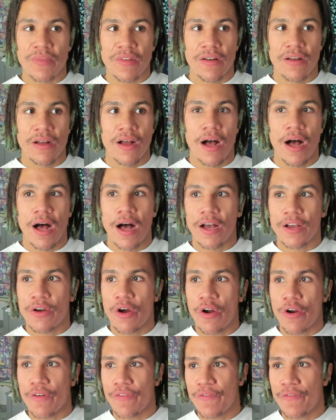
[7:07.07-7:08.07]

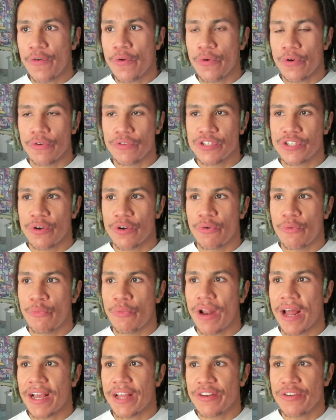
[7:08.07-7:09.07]
Carrefour. So
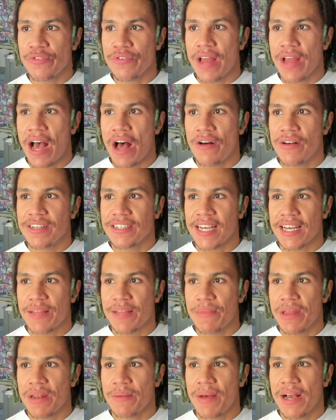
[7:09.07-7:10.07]
what I can do now is I can
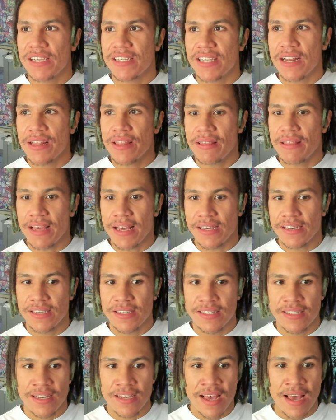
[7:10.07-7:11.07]
minimize out
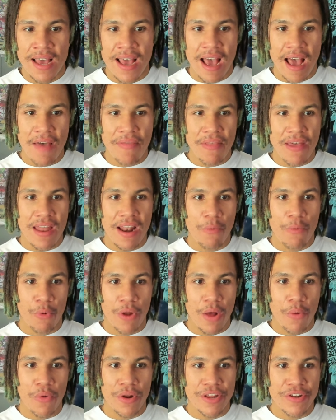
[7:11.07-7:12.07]
this. And then what
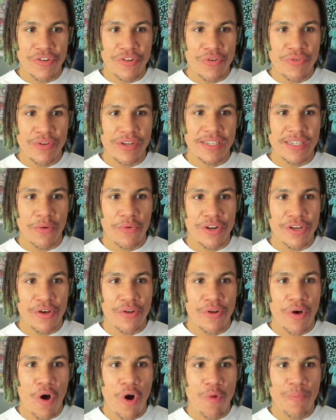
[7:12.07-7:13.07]
I want to do is I want to go
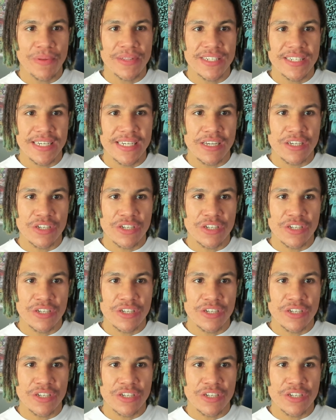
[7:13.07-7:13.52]
to OpenC.